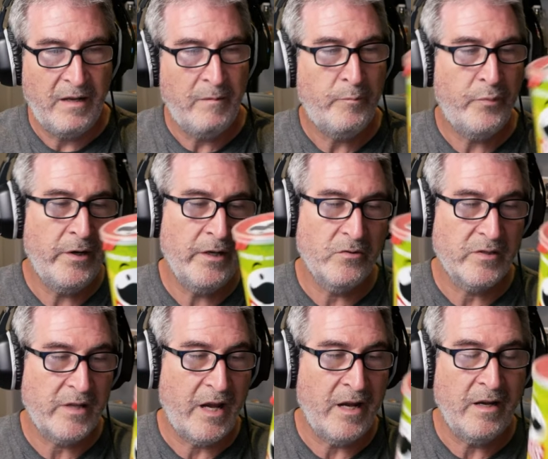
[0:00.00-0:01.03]
Pringles
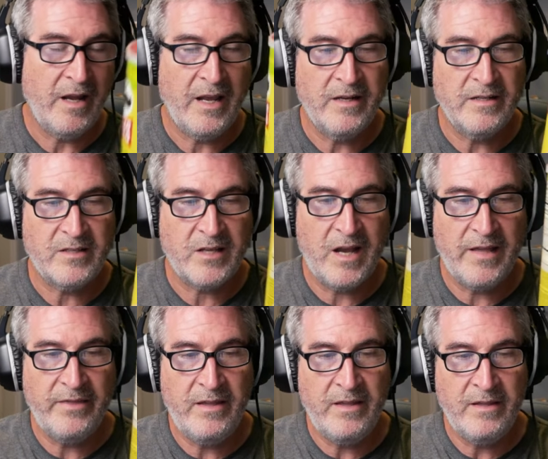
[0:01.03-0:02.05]
can, and it's
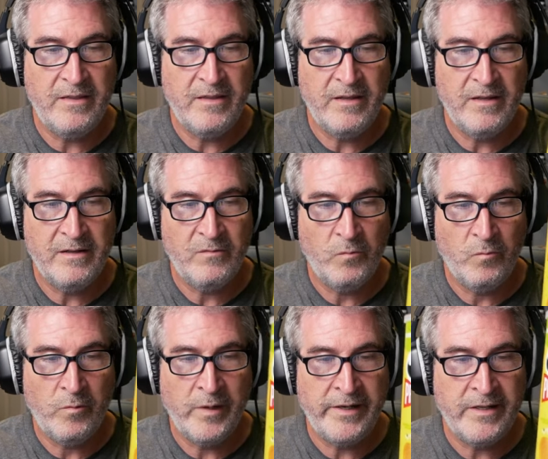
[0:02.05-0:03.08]
got the
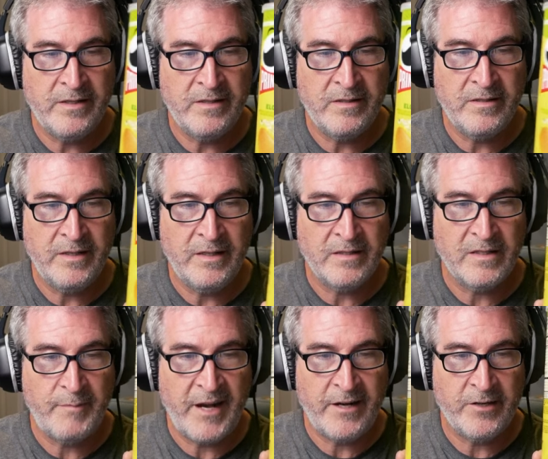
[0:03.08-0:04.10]
what it is in
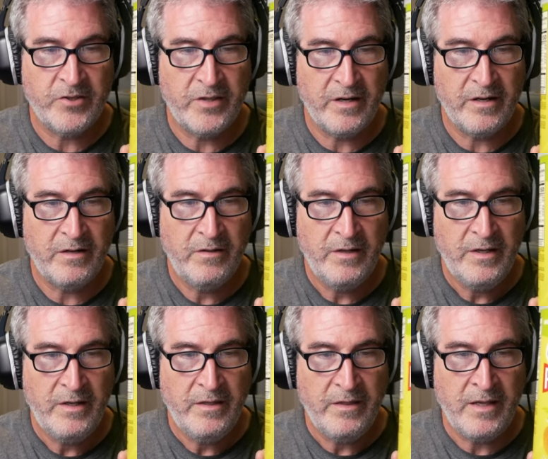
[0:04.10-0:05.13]
Spanish there.
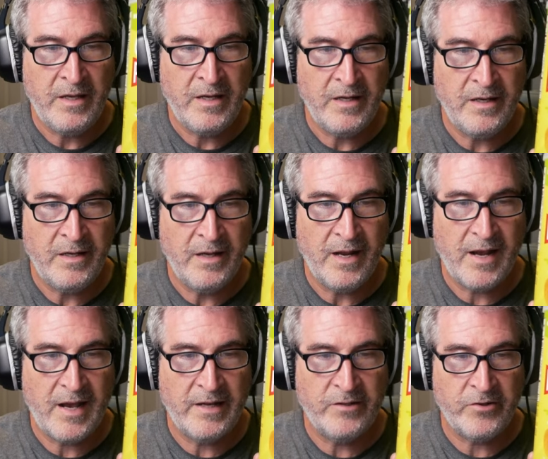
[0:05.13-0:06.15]

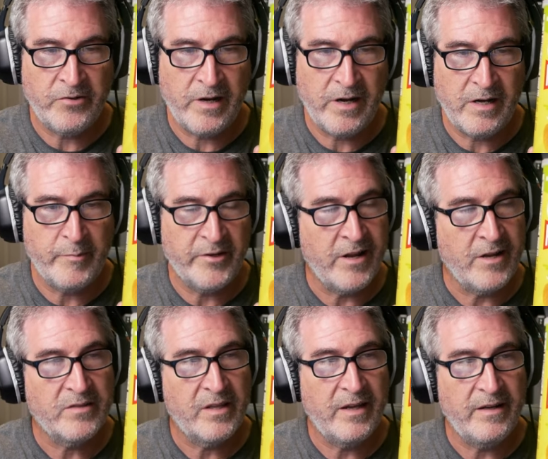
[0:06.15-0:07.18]
I don't know how you pronounce
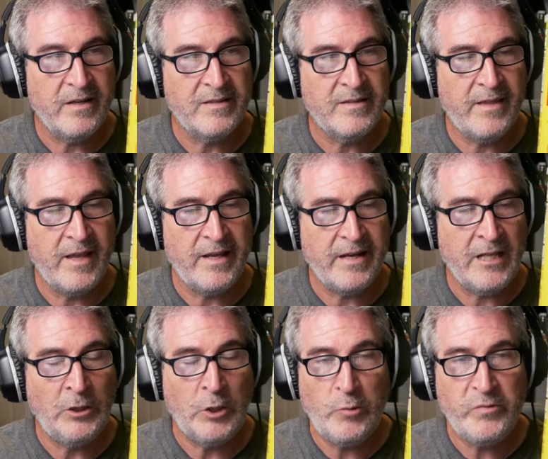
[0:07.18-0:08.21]
that. Is that
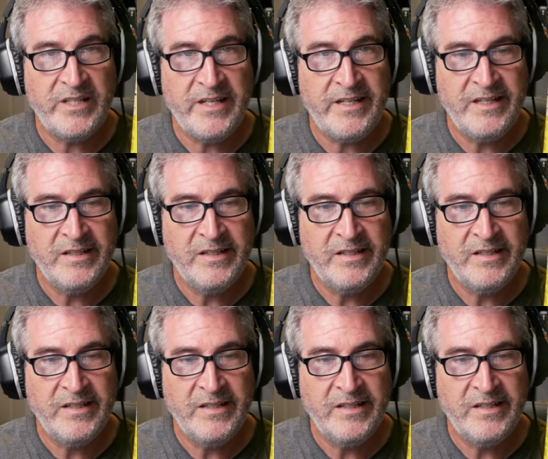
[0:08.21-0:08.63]
elote?